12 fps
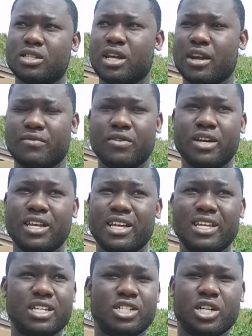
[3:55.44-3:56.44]
every day,
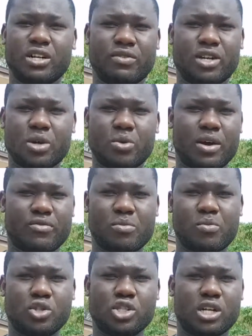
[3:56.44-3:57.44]
each and every day we have to
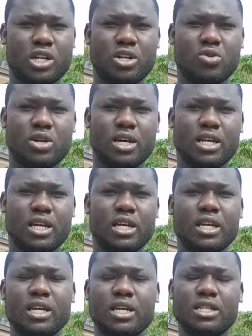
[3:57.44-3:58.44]
push on and know that hey,
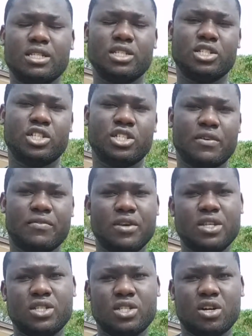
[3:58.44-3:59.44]
this is just a
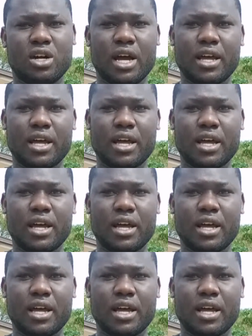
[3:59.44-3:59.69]
phase in our life